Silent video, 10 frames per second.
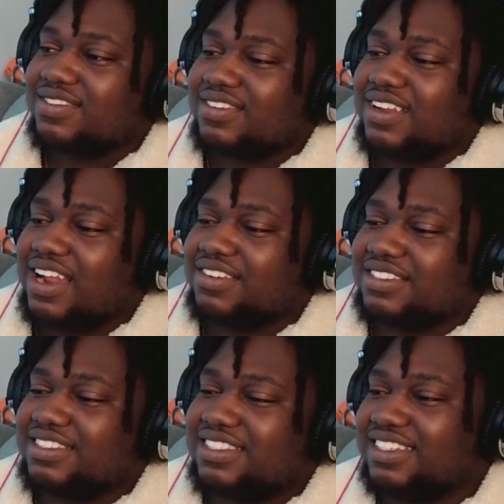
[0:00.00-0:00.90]
That
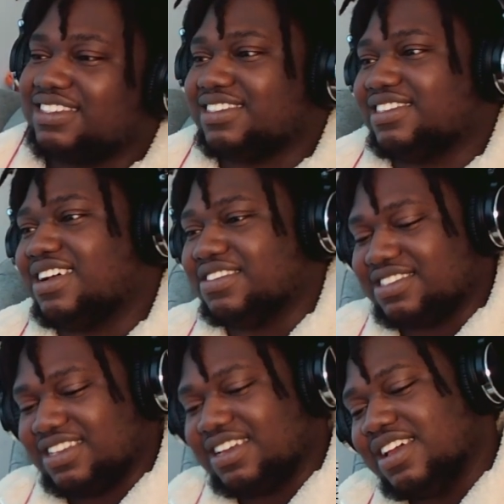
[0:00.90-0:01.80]
was sick, I would
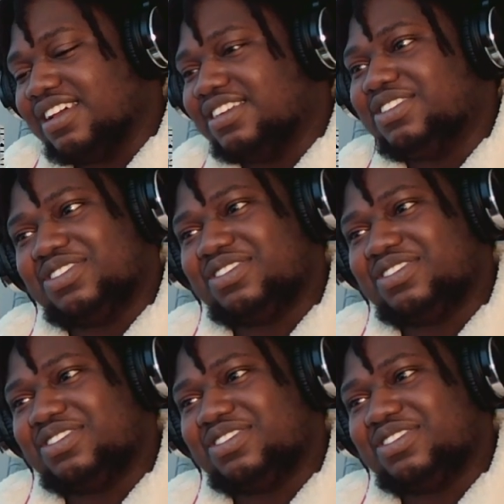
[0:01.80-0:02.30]
say. Dude